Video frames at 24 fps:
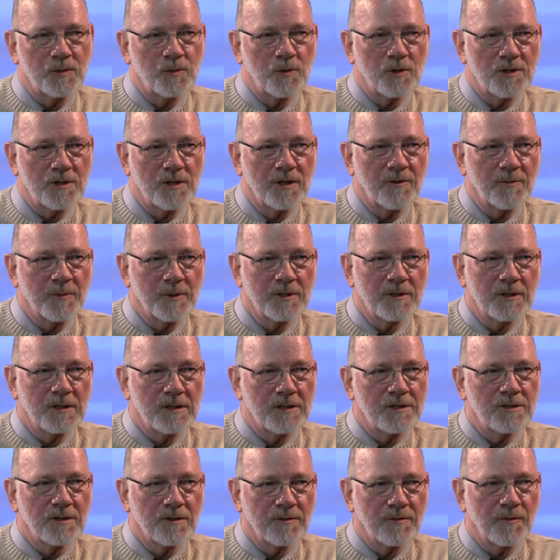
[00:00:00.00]
which I've been
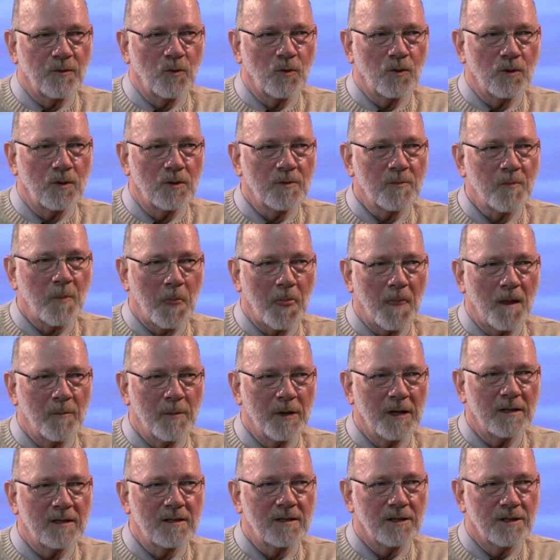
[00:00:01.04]
teaching for
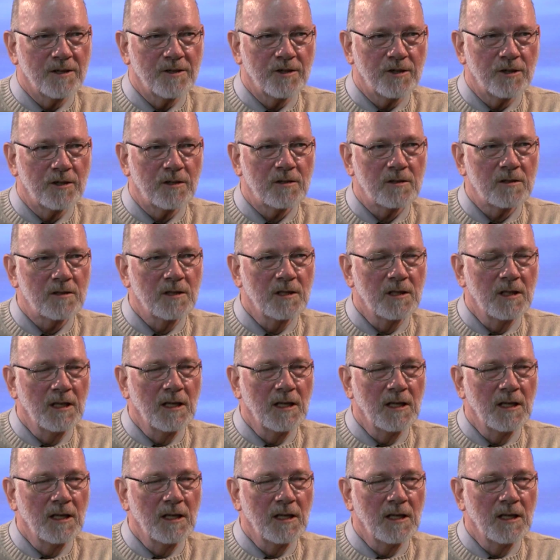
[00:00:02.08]
about 10 years,